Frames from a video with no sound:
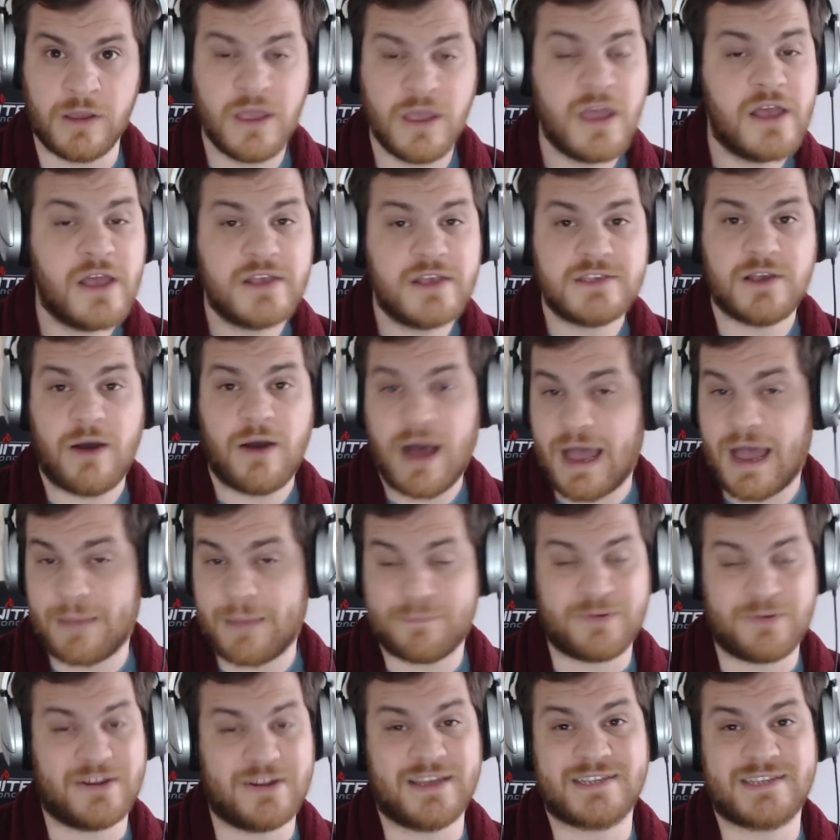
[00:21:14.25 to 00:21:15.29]
So I'm
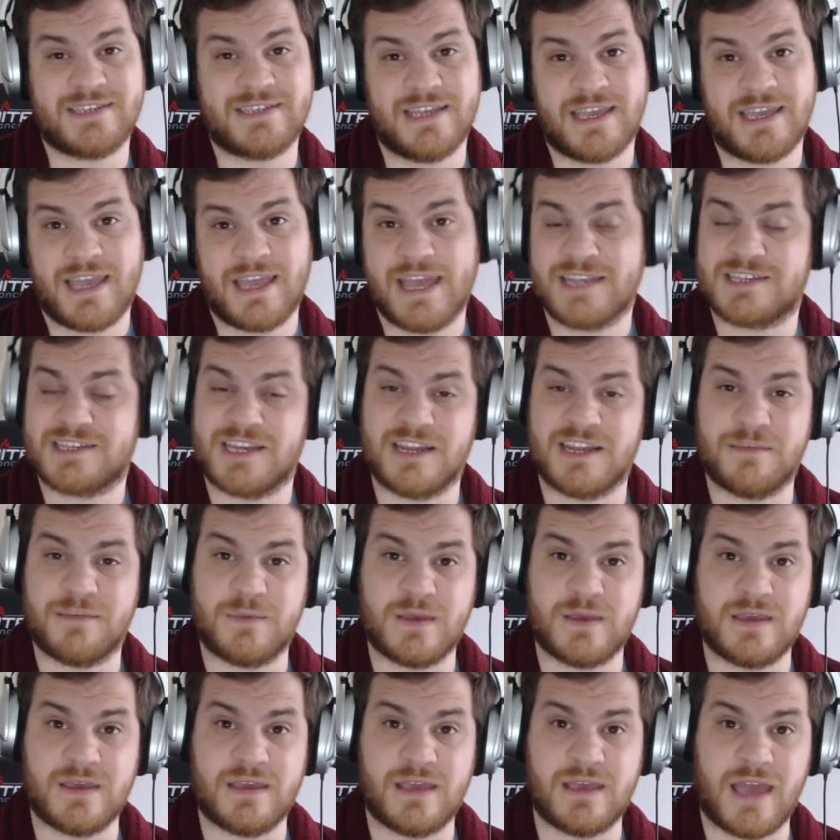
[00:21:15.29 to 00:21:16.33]
predicting it's going to
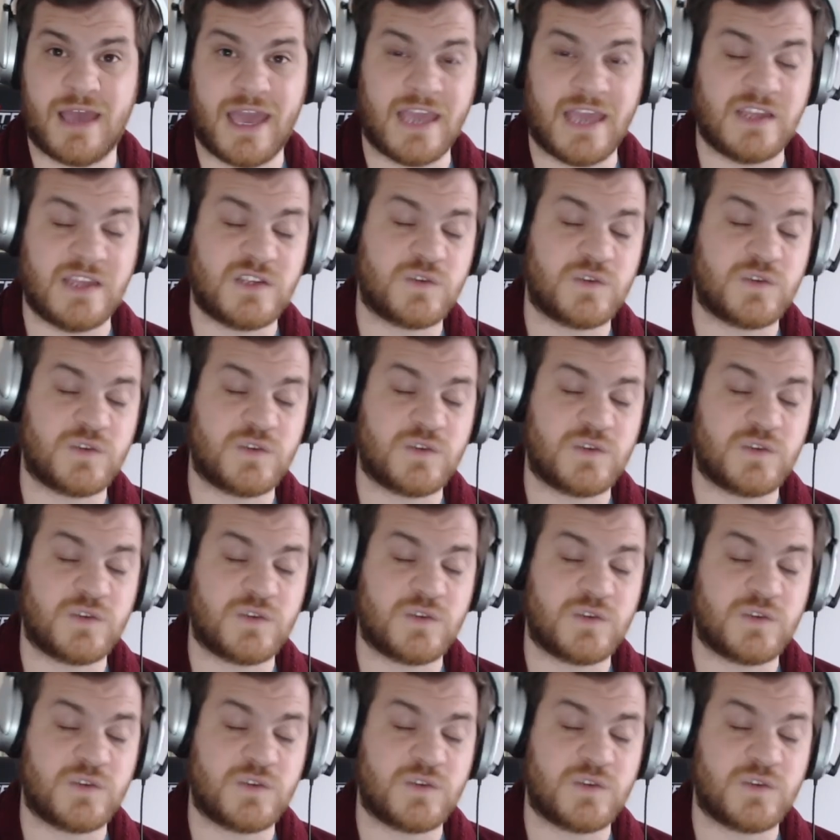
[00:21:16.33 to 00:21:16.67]
be a